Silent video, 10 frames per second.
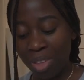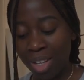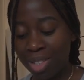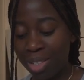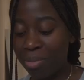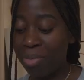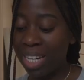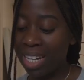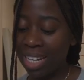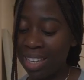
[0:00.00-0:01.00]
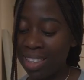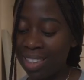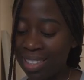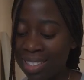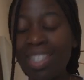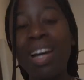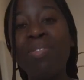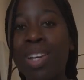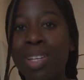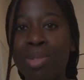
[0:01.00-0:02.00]
So meaning this
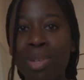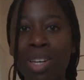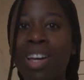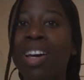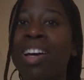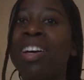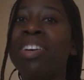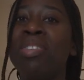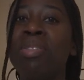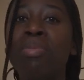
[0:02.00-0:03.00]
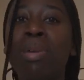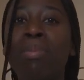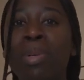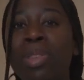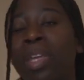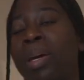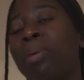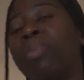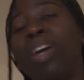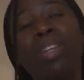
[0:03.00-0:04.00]
time next week will be my birthday.
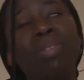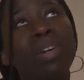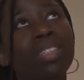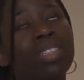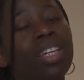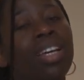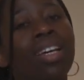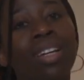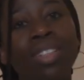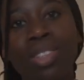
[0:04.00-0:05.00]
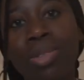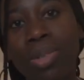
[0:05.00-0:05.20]
But anyways, just